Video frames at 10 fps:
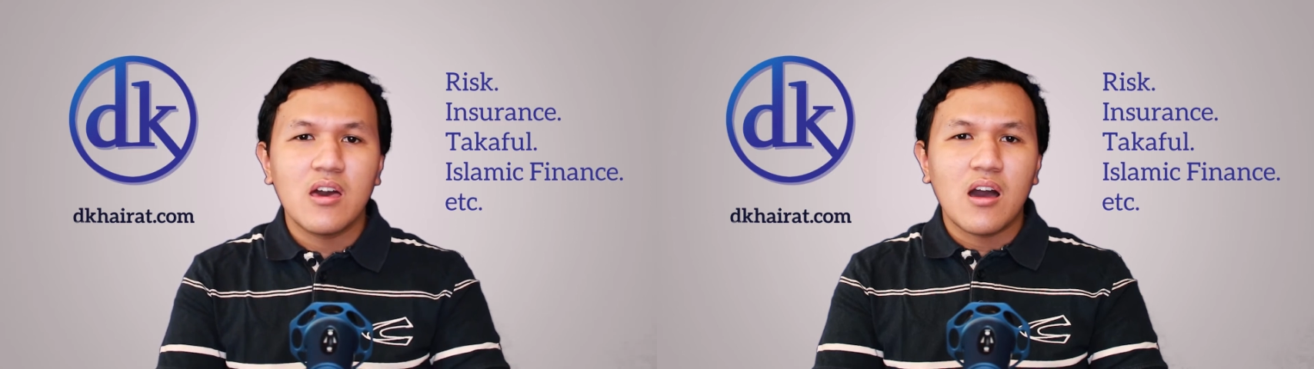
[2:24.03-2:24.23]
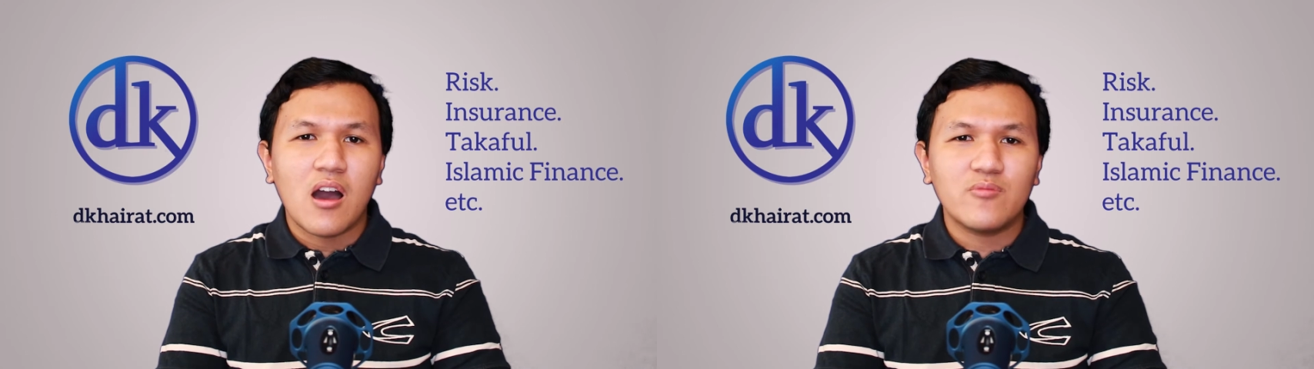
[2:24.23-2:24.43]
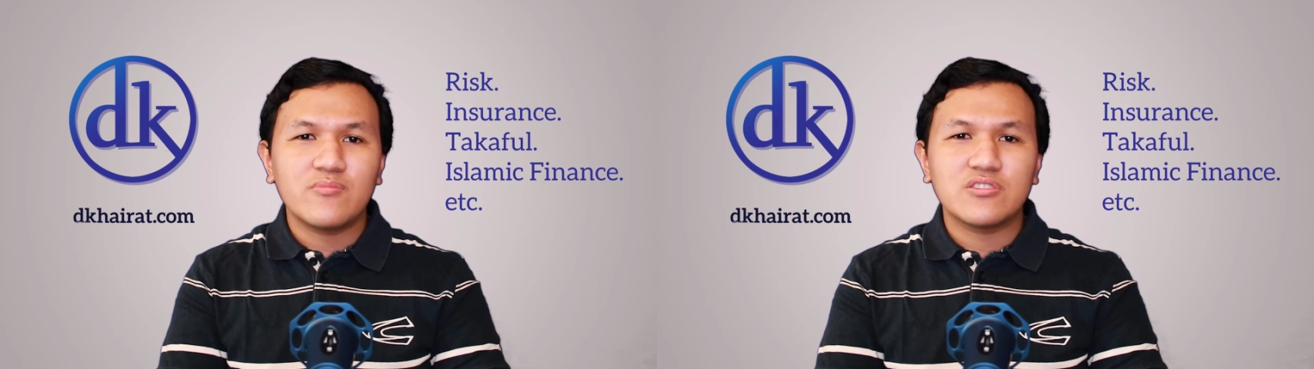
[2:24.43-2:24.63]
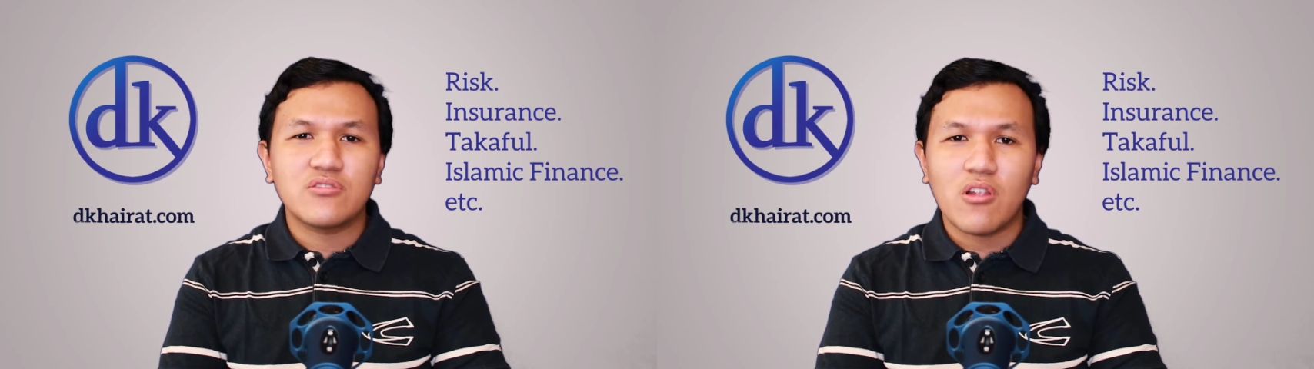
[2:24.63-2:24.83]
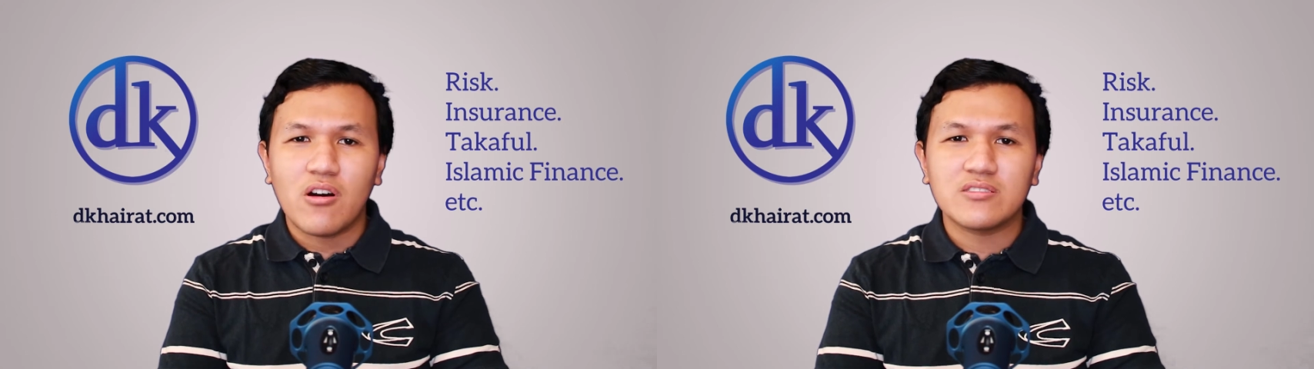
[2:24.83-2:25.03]
how much
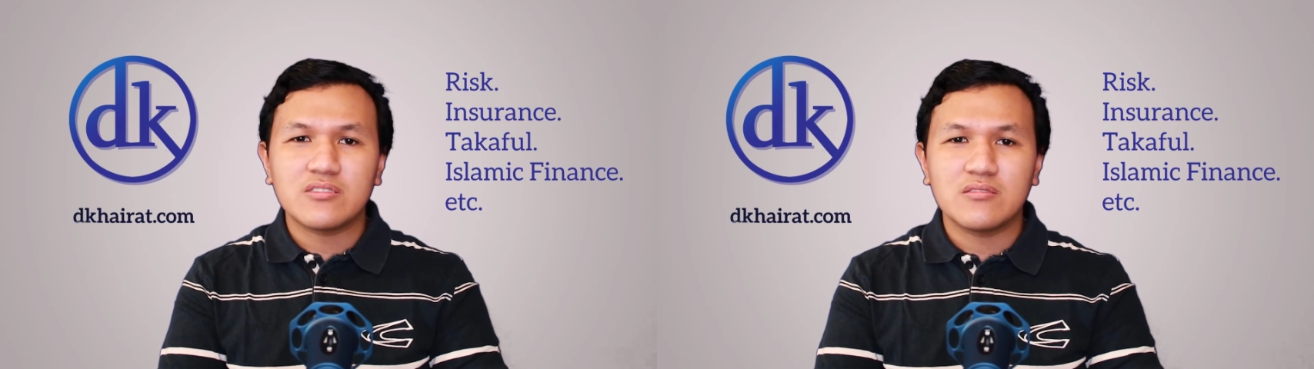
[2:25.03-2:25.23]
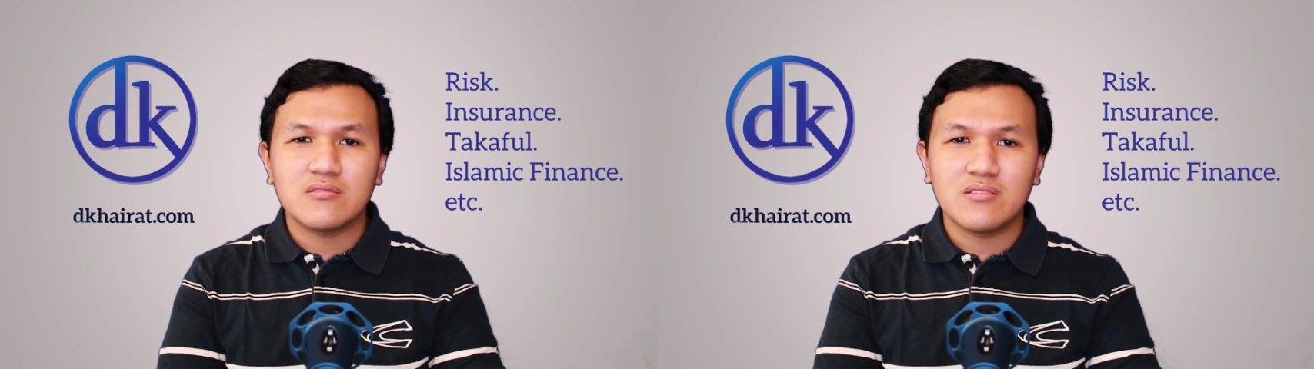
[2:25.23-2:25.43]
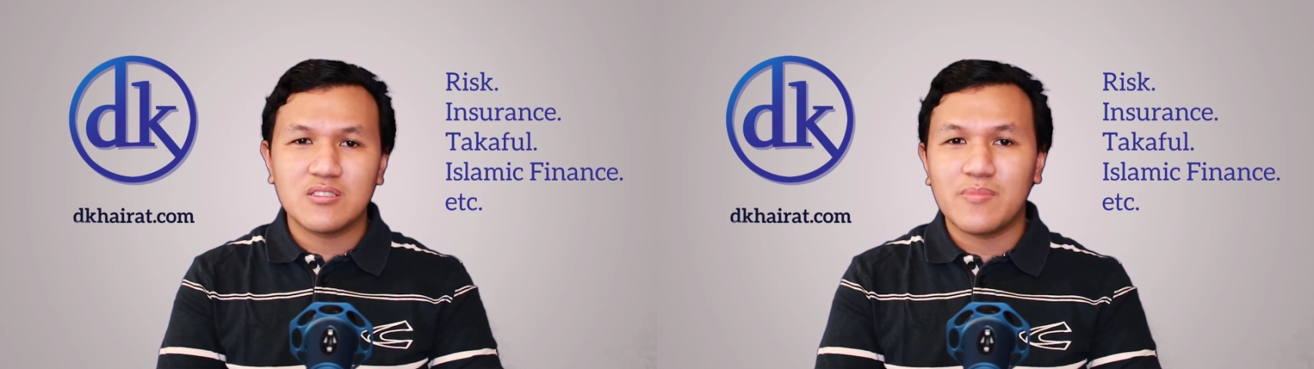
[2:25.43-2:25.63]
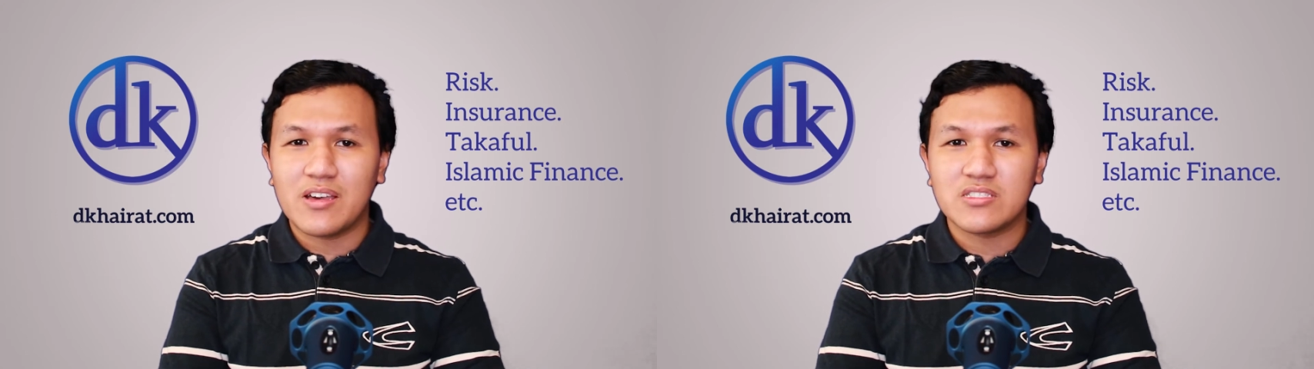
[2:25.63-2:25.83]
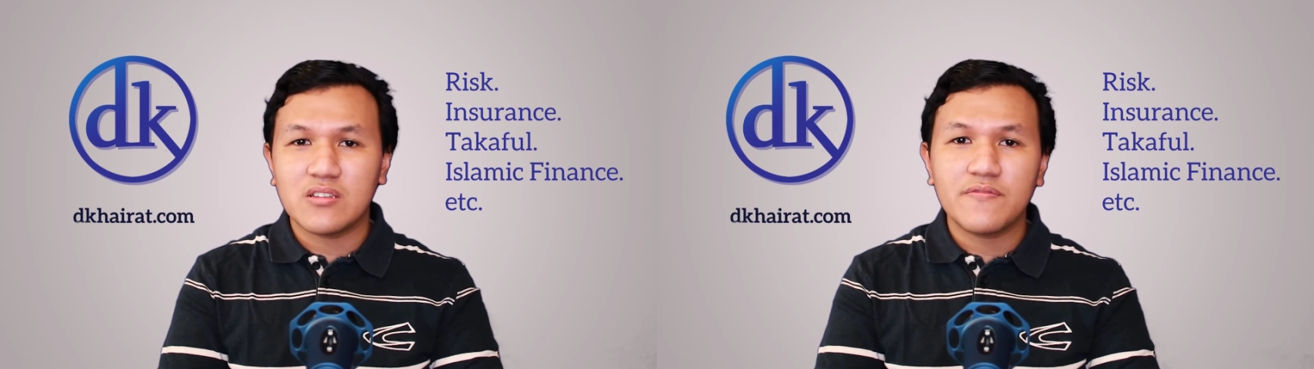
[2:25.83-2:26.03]
loss this
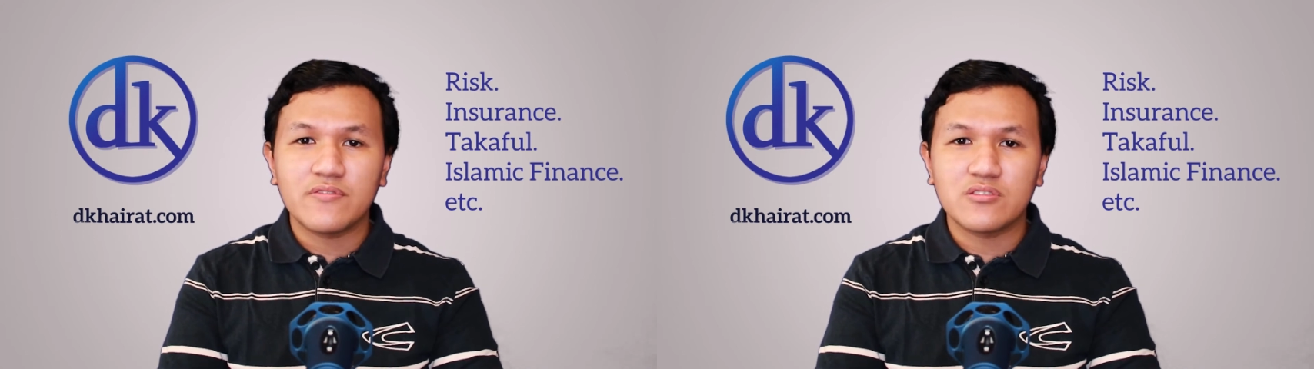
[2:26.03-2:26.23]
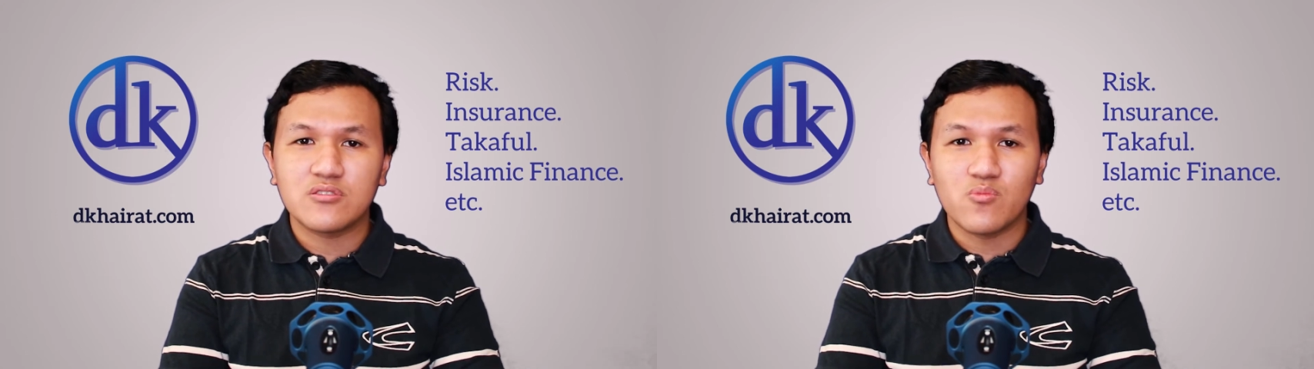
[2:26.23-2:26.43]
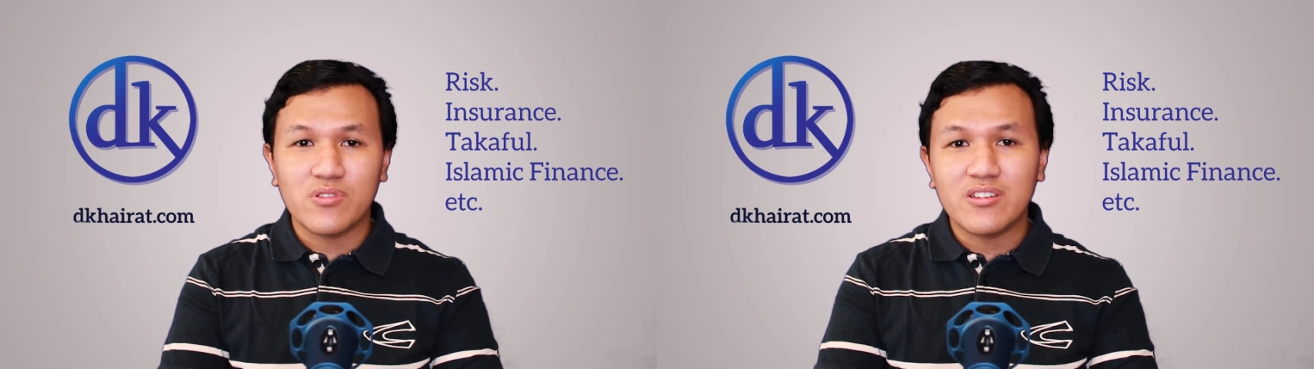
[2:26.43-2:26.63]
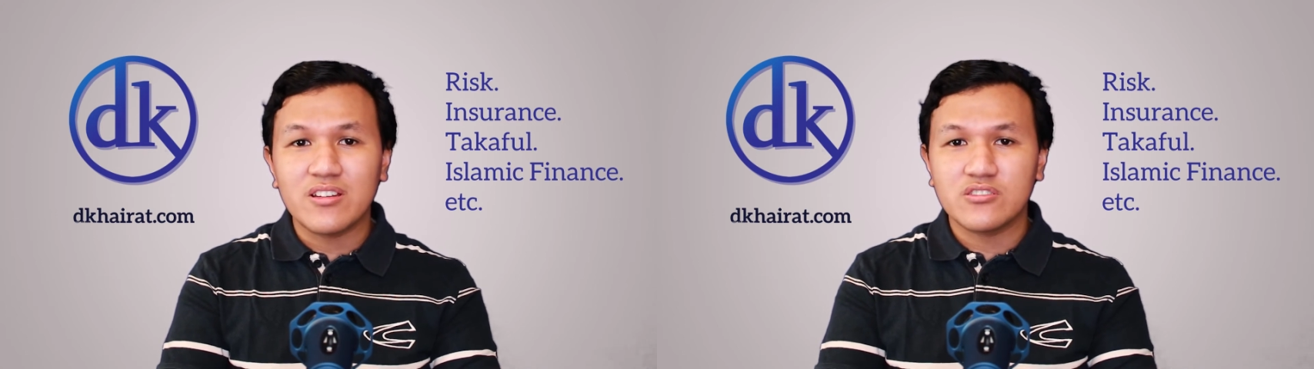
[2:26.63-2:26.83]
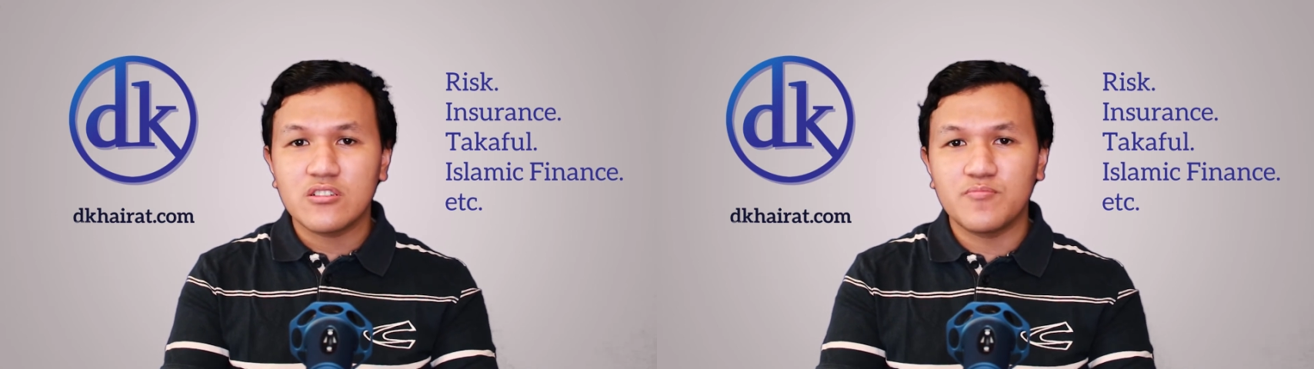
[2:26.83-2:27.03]
man suffers within a
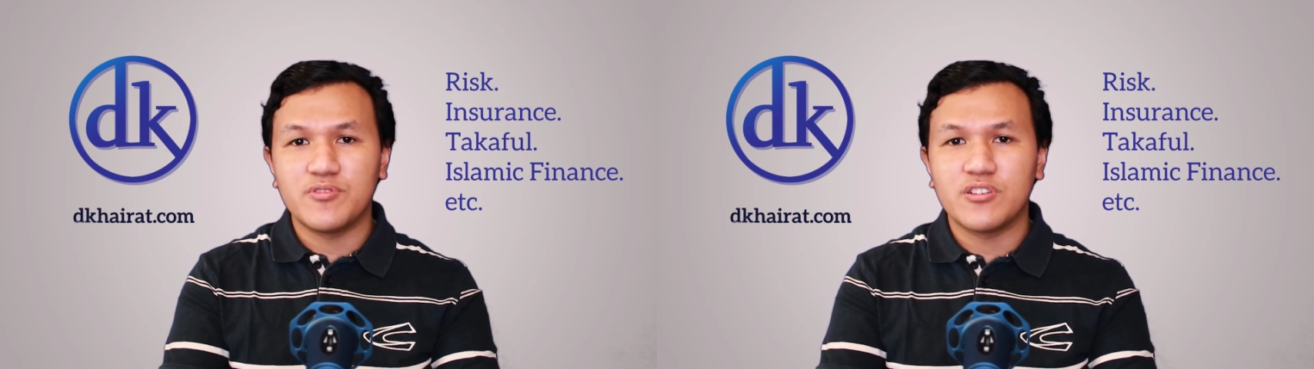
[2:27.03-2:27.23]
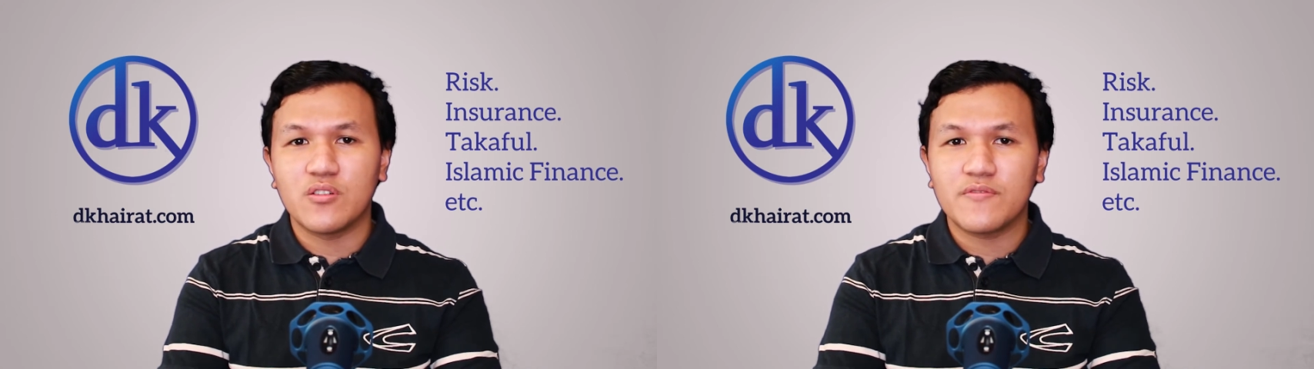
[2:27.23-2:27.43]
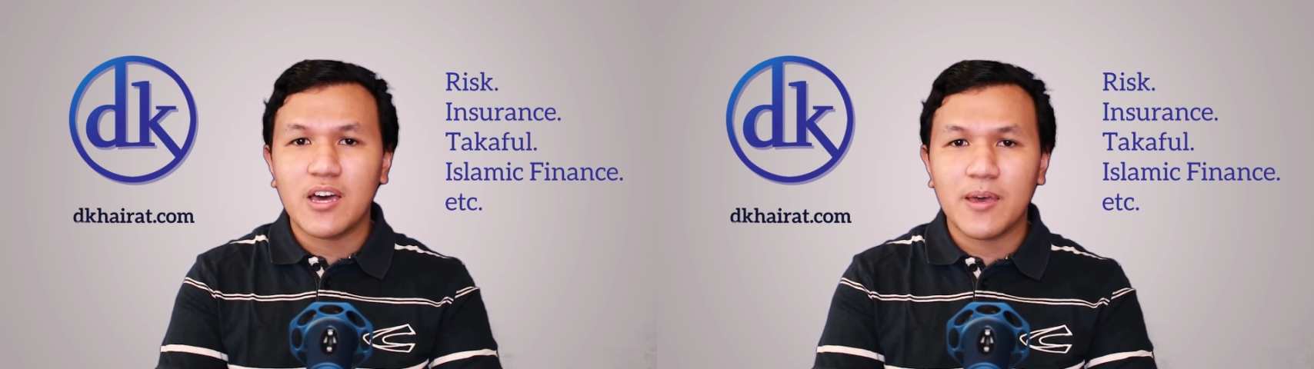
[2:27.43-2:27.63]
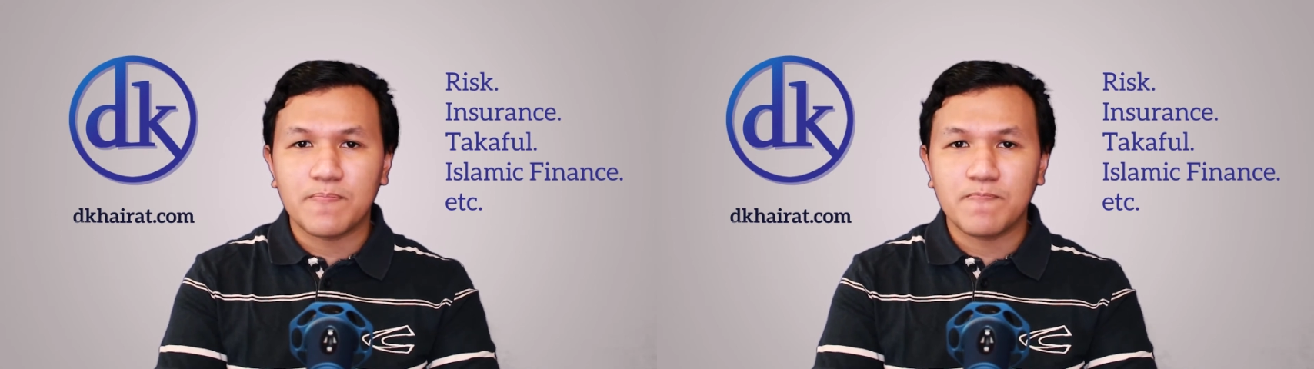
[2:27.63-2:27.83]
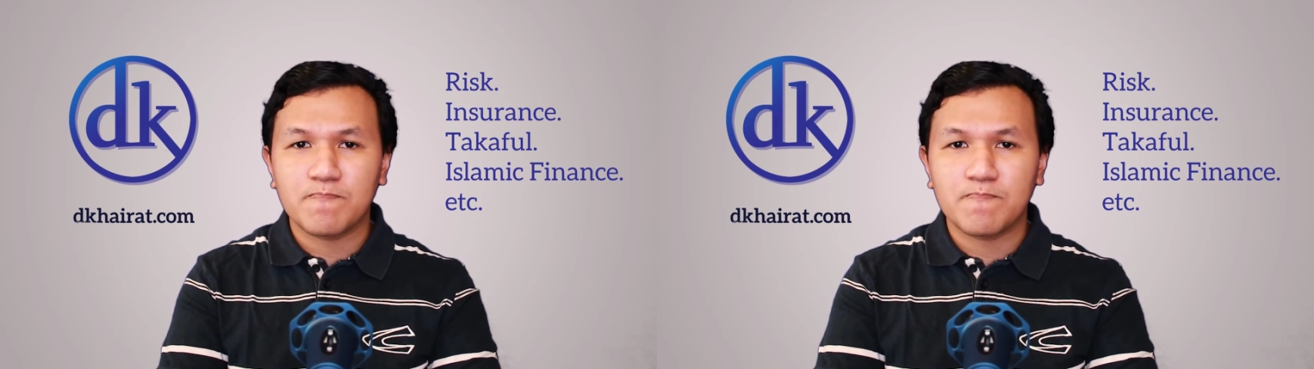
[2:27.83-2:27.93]
certain period of time.